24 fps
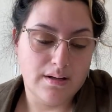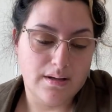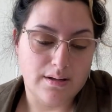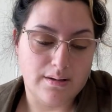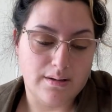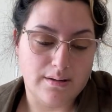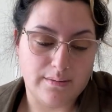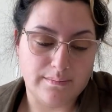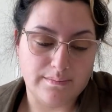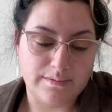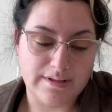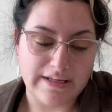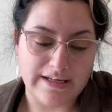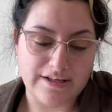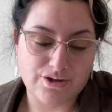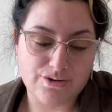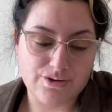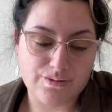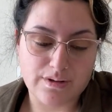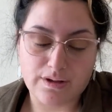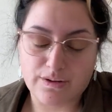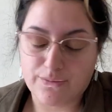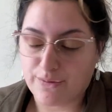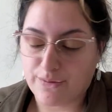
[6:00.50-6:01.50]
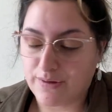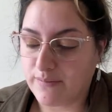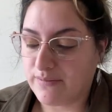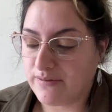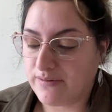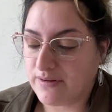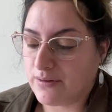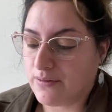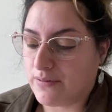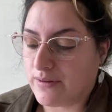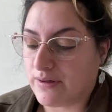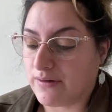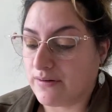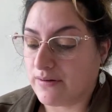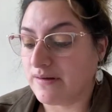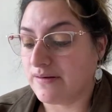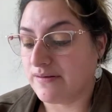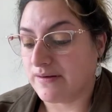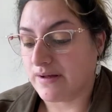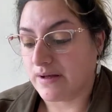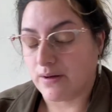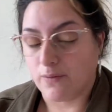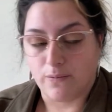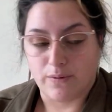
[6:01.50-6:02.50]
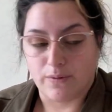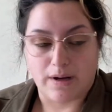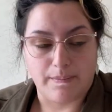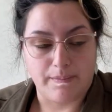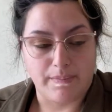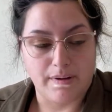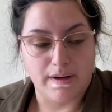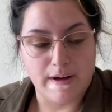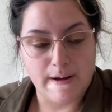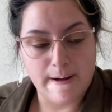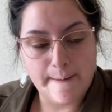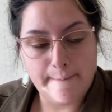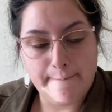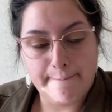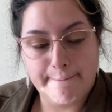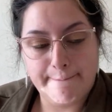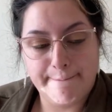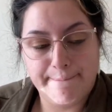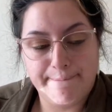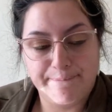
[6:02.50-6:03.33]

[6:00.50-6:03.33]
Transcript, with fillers: Um, tangerine creamsicle oh, here, the second one I bought.